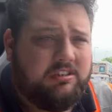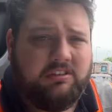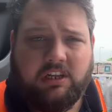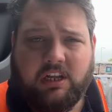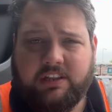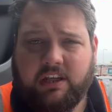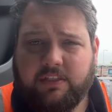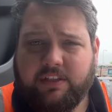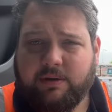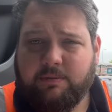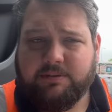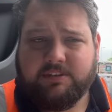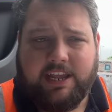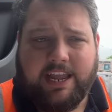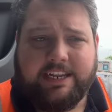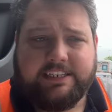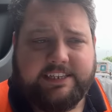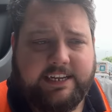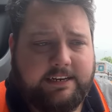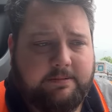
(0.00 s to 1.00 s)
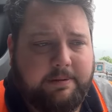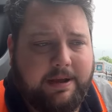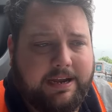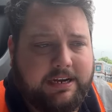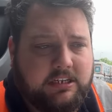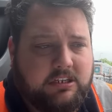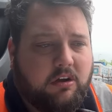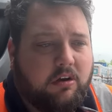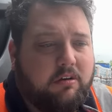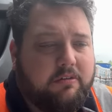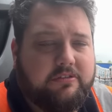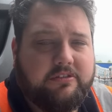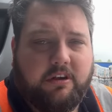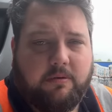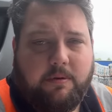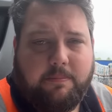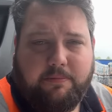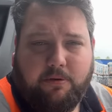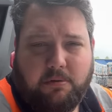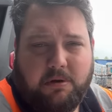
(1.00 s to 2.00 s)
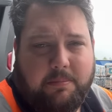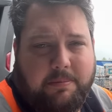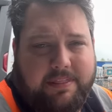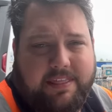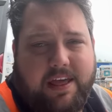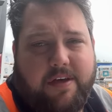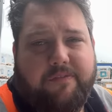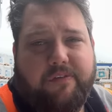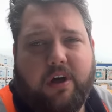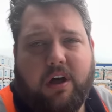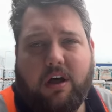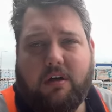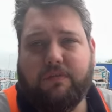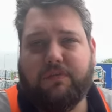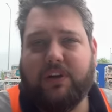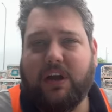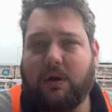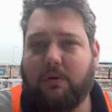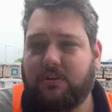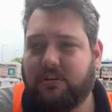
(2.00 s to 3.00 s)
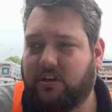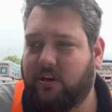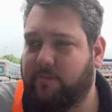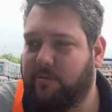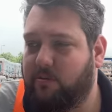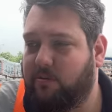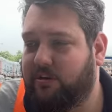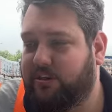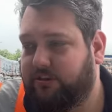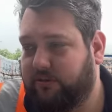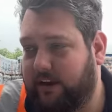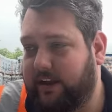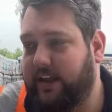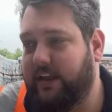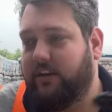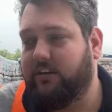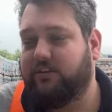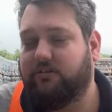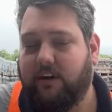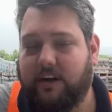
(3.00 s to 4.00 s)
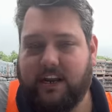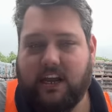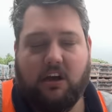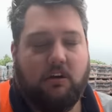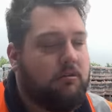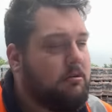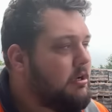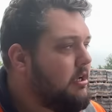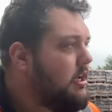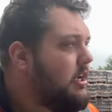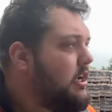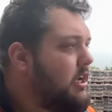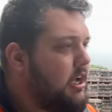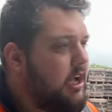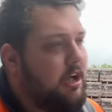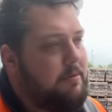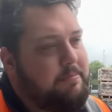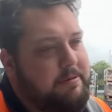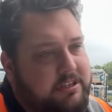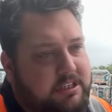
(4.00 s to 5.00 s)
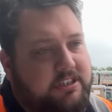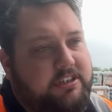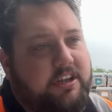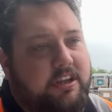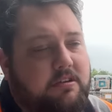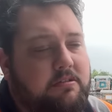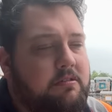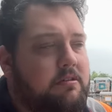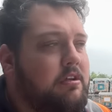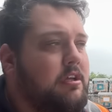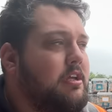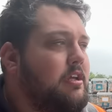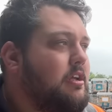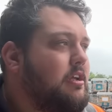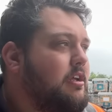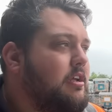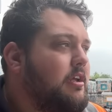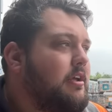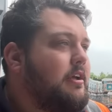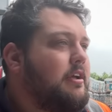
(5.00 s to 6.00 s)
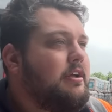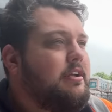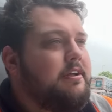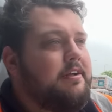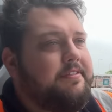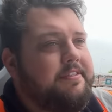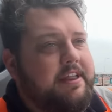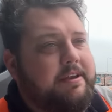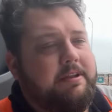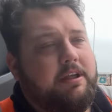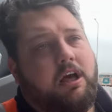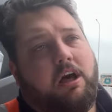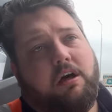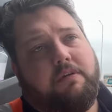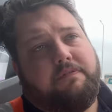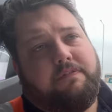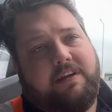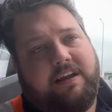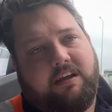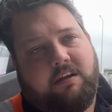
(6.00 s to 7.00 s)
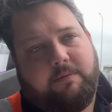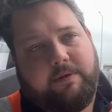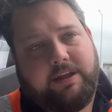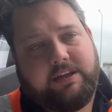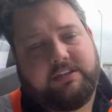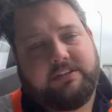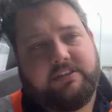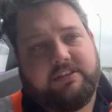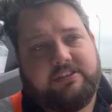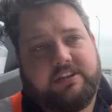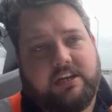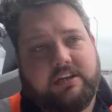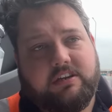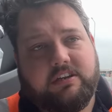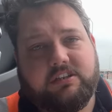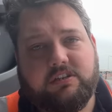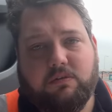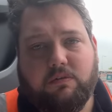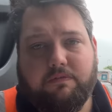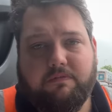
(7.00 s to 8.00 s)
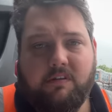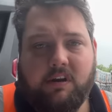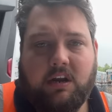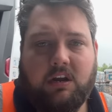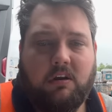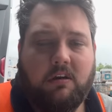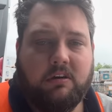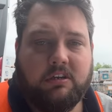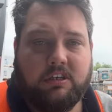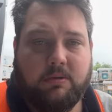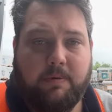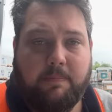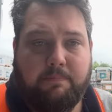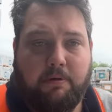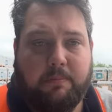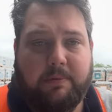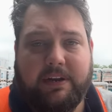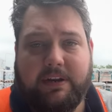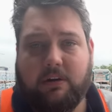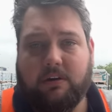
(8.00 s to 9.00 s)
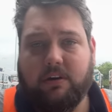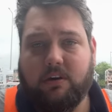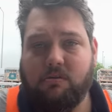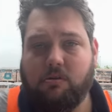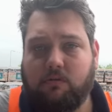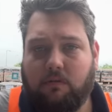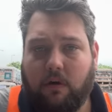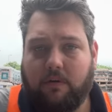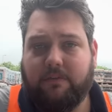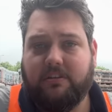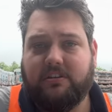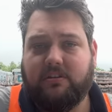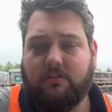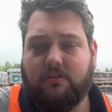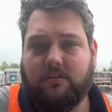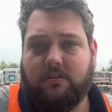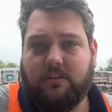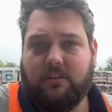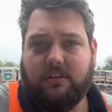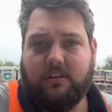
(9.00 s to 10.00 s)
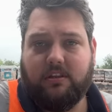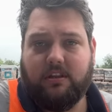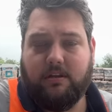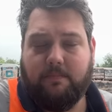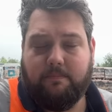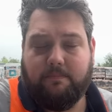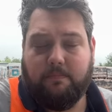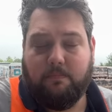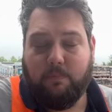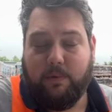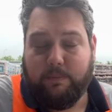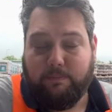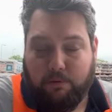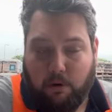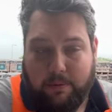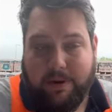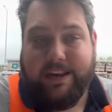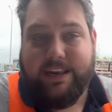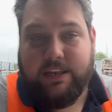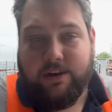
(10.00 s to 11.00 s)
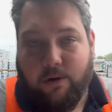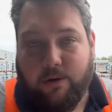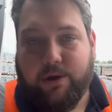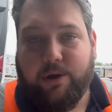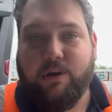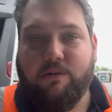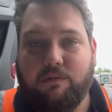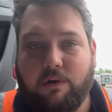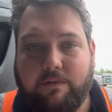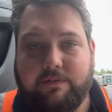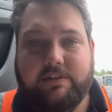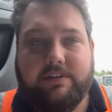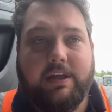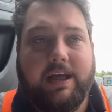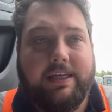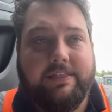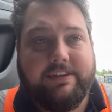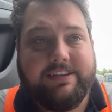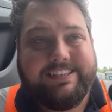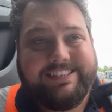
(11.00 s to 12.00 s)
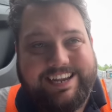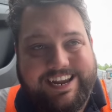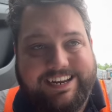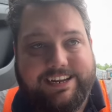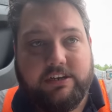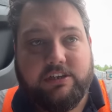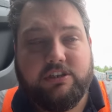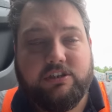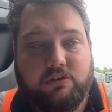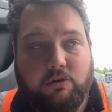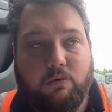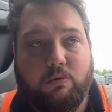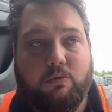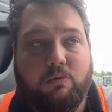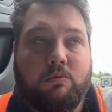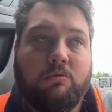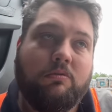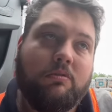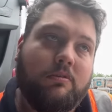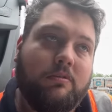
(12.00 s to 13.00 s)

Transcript: And I think it was 18 packs off. So we'd probably be there for half an hour, assuming we're straight in and straight out. 2:30. Then in half an hour away to the second store, 3 o'clock. So we're probably not going to arrive until... We're probably not going to arrive at the second store